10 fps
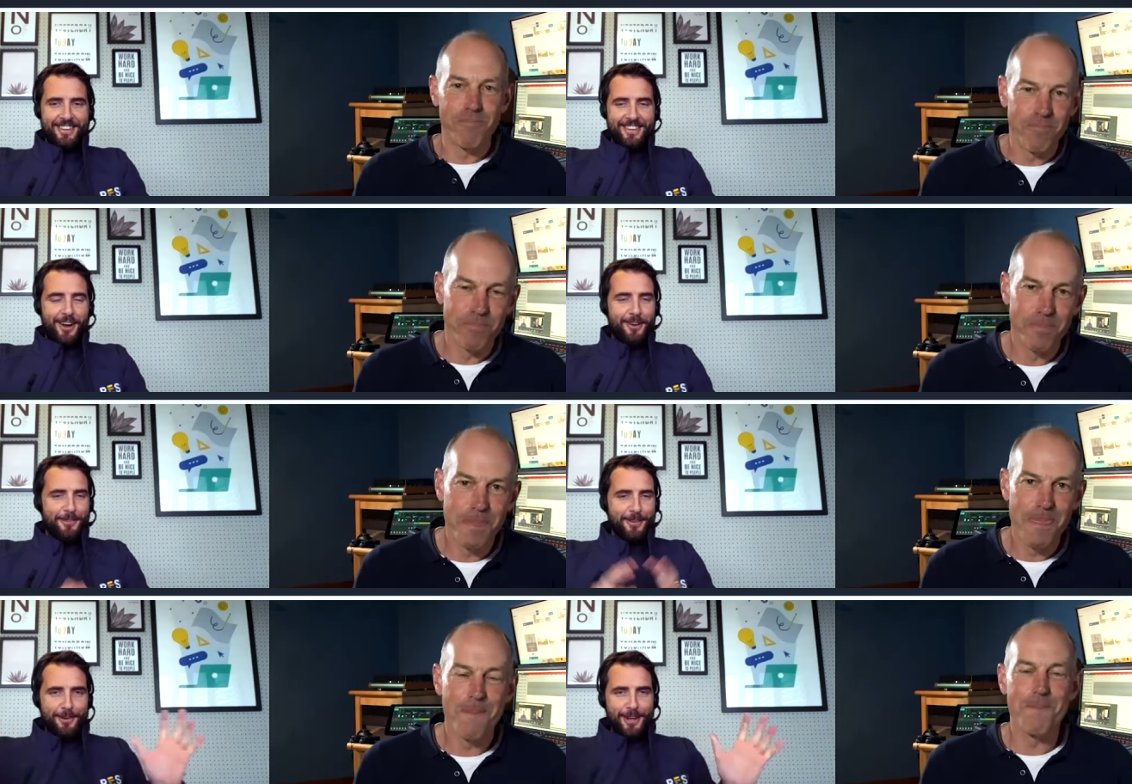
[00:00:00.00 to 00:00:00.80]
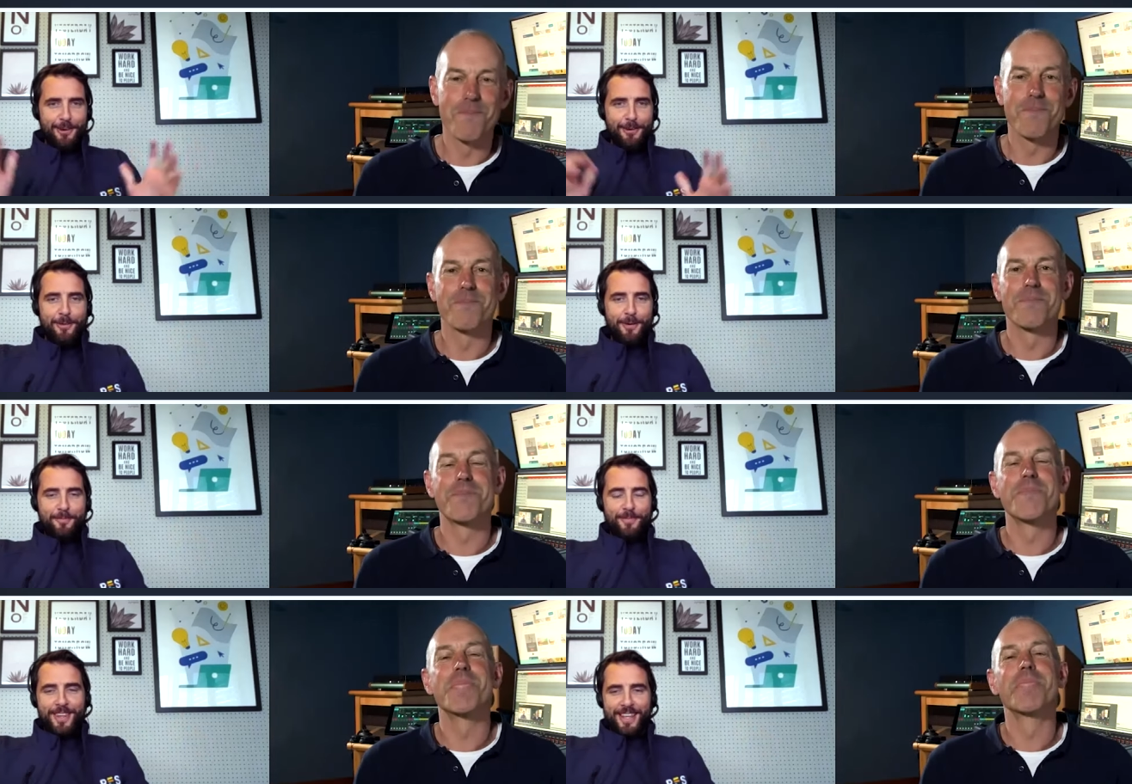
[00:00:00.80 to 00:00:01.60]
Speaker 1: Hi, Phil. Hello,
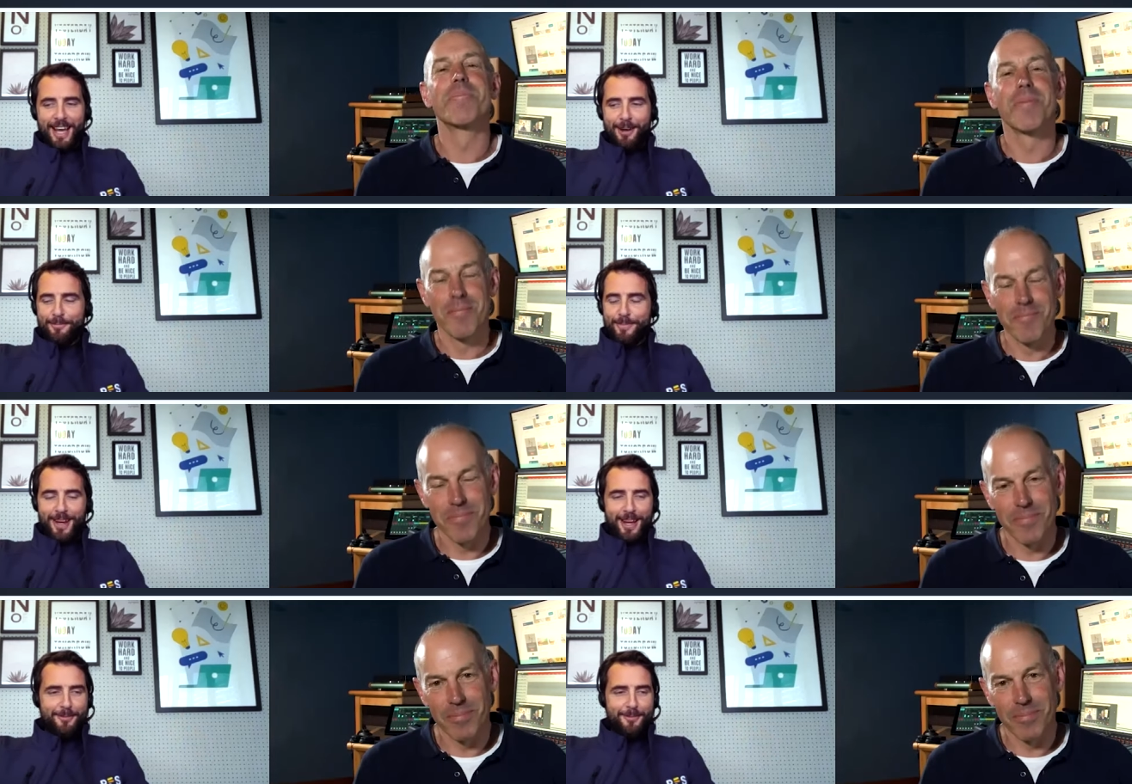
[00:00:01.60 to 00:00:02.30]
everyone. Yep.